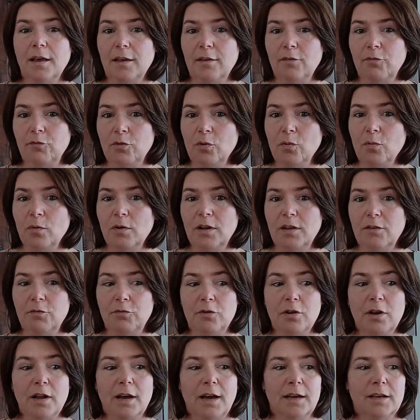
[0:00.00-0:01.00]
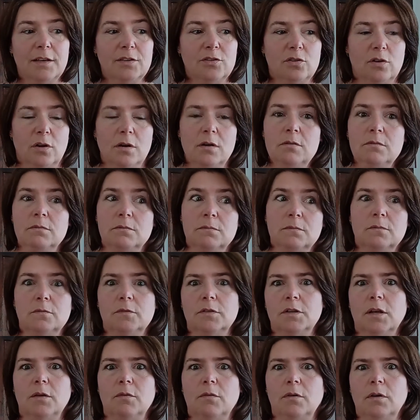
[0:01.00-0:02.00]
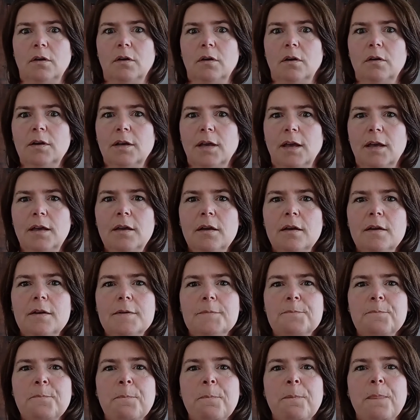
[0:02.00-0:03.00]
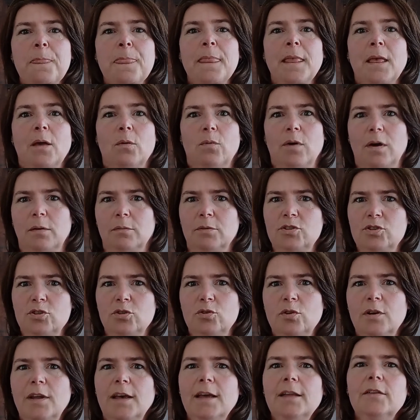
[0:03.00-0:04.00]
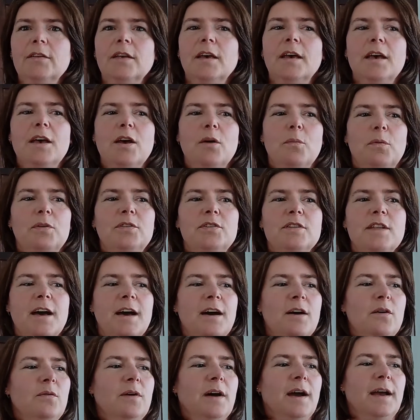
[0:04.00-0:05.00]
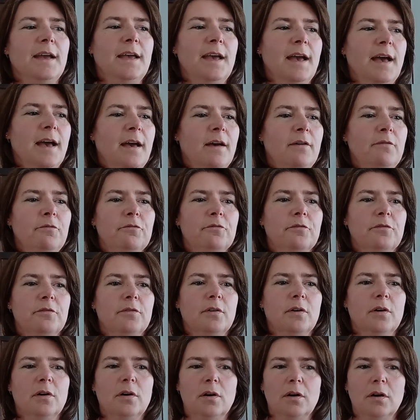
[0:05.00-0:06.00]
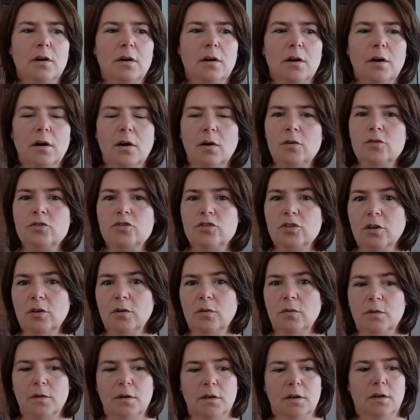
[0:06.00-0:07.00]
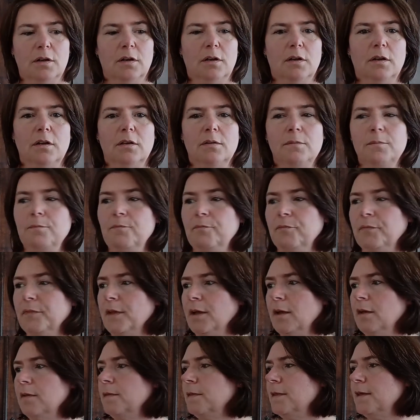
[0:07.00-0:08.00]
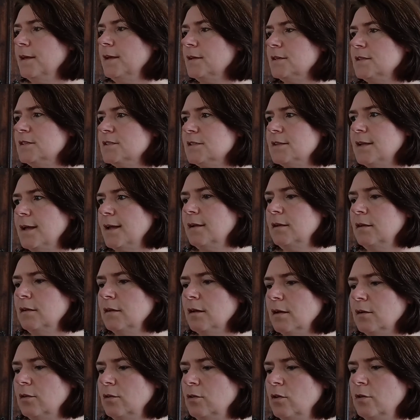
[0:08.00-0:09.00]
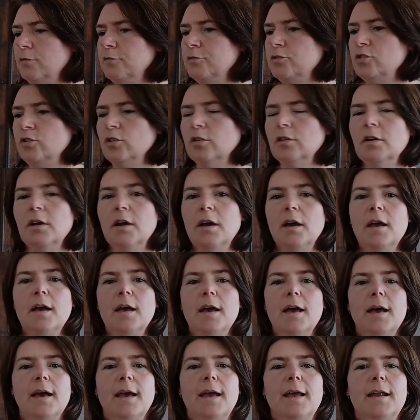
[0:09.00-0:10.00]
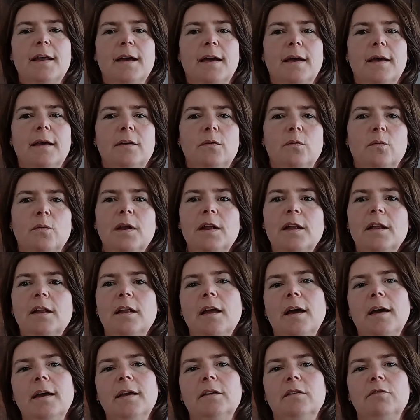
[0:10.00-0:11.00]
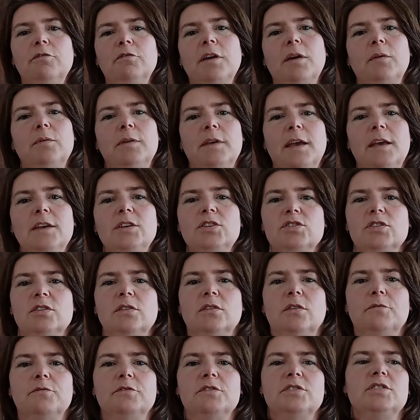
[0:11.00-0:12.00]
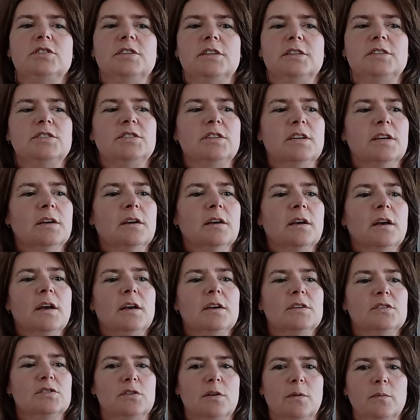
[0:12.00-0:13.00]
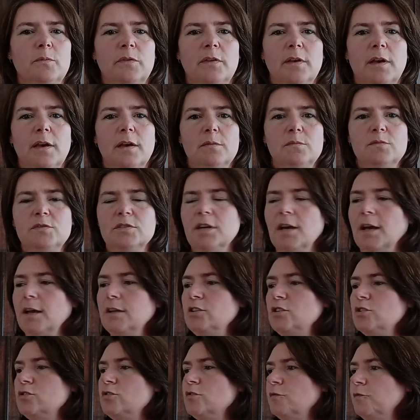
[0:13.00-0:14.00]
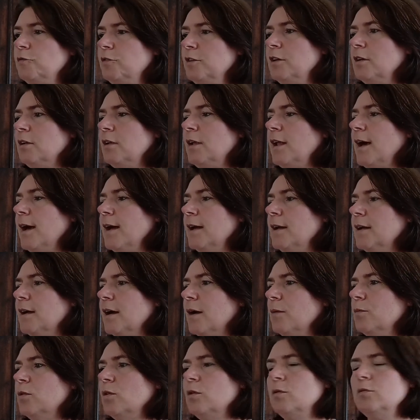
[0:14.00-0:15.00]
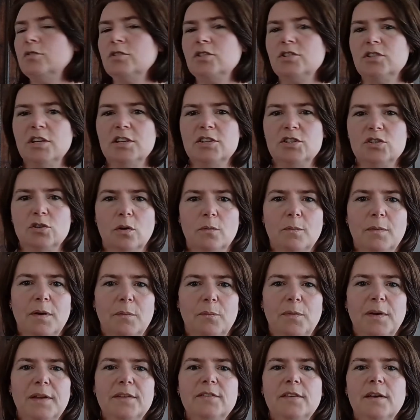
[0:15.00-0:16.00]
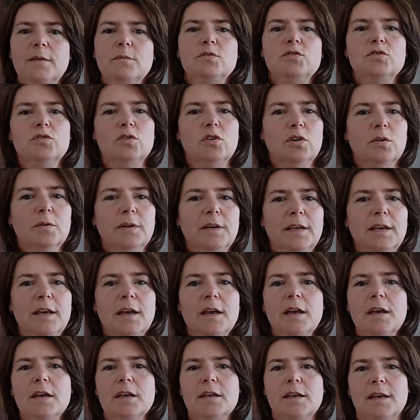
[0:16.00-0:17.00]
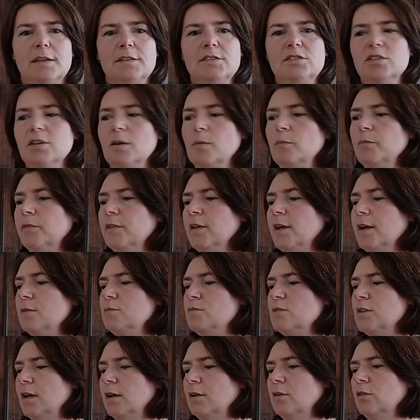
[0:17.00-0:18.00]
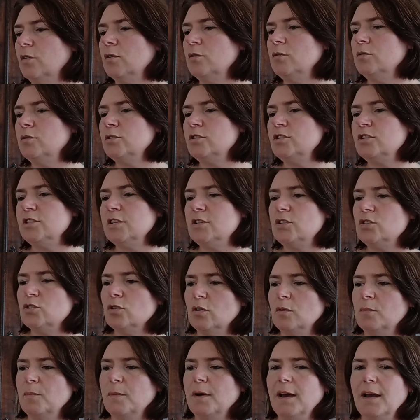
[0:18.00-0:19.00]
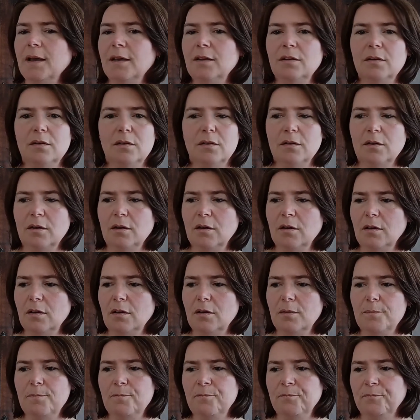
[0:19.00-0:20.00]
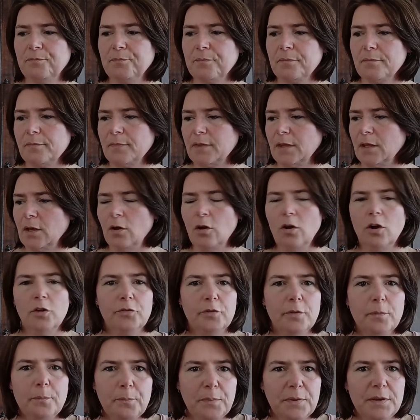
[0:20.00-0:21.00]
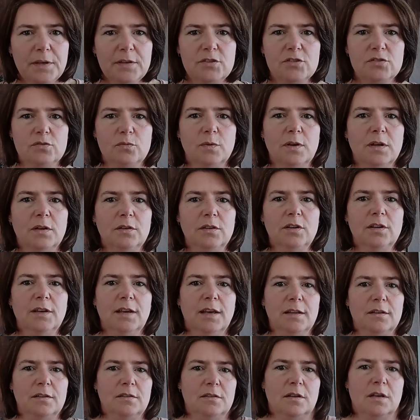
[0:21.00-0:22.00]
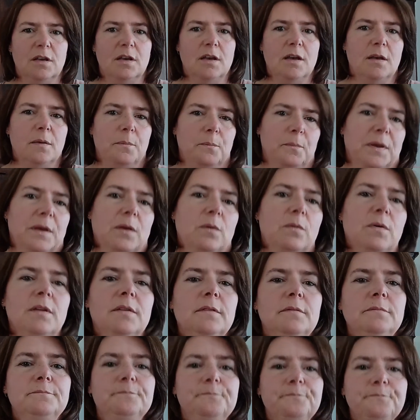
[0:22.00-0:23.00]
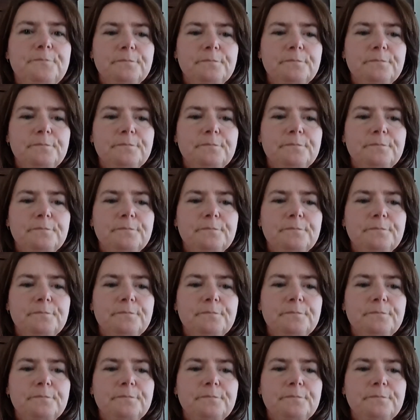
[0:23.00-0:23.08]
if you like. Oh, okay, why would you do that? But now I have also, I think it's 10, I don't know for sure. And I really like the variation of the stitching. Sometimes I just feel like I'm going to stitch on my bedtime story, and sometimes I'm going to stitch on my autumn piece. Well, you can pick one.